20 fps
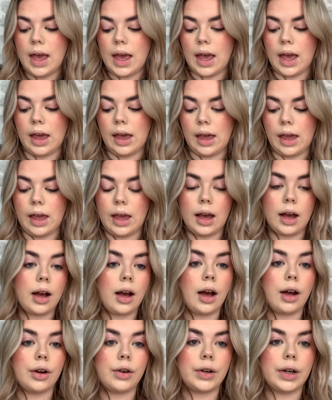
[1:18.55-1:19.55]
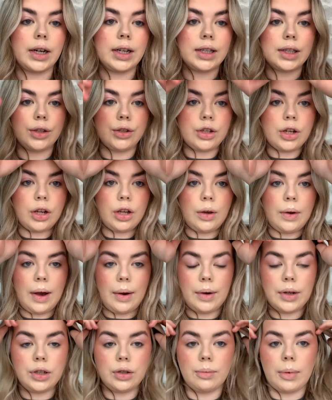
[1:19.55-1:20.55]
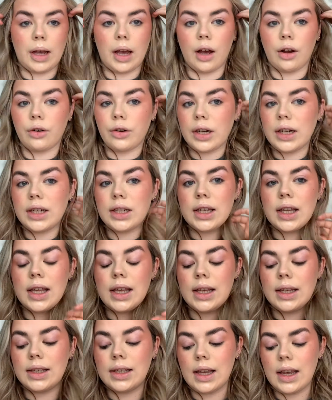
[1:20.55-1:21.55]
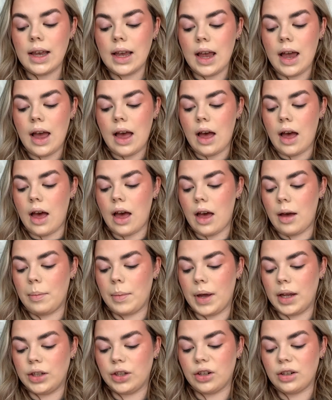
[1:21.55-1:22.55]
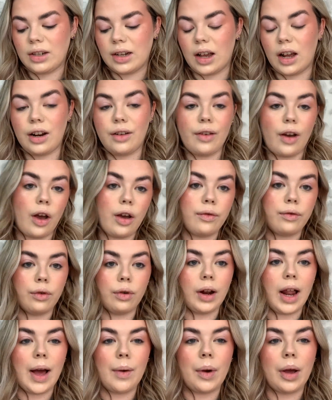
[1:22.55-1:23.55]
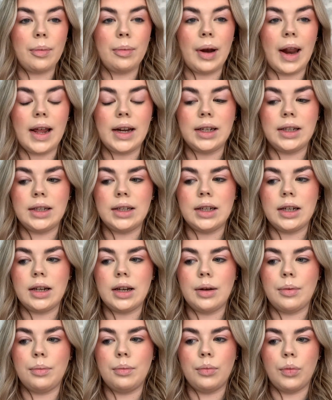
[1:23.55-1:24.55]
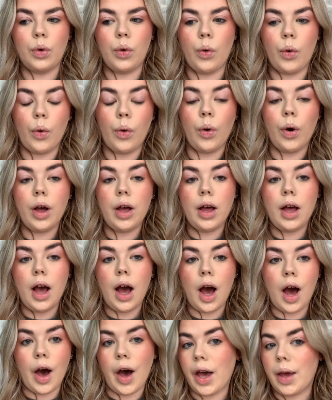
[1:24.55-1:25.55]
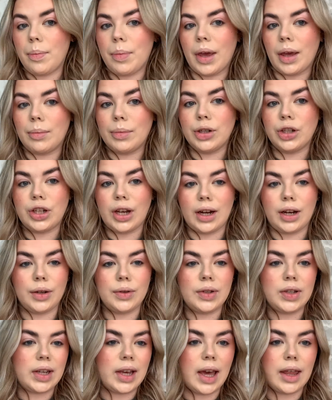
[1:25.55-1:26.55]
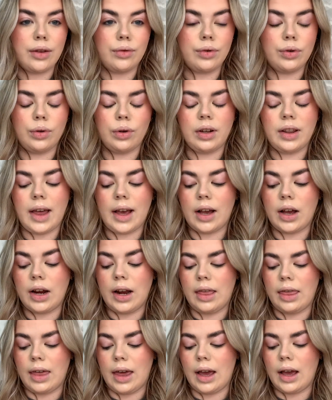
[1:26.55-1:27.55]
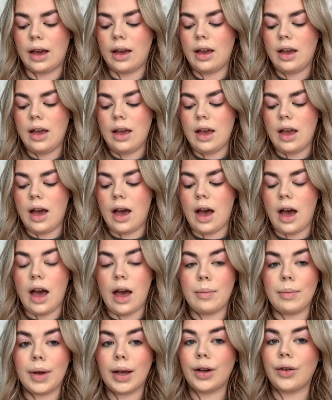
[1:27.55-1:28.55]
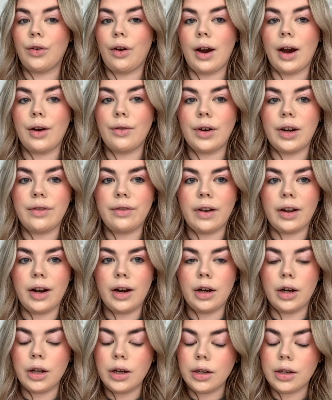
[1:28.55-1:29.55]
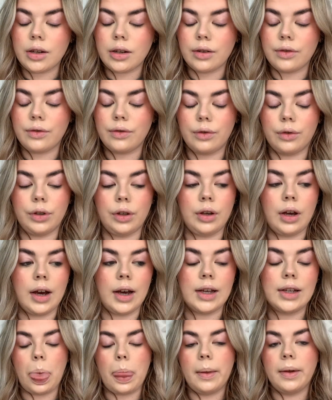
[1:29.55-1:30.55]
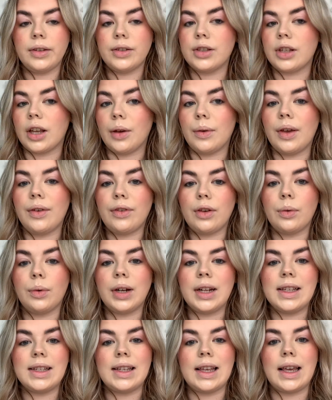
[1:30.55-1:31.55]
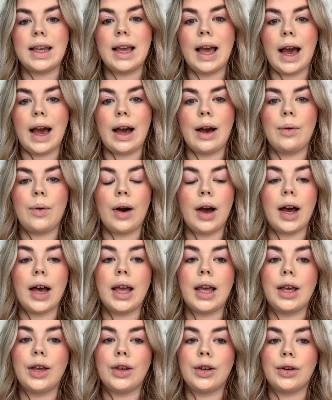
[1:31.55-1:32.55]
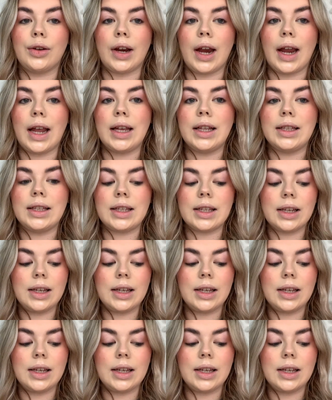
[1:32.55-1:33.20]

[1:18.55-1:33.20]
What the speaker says: a cut crease and show you how I do my cut creases, and just kind of overall how I blend more high pigment shadows together and all that kind of thing, and create a really fun look for you guys. So if you want to see how I create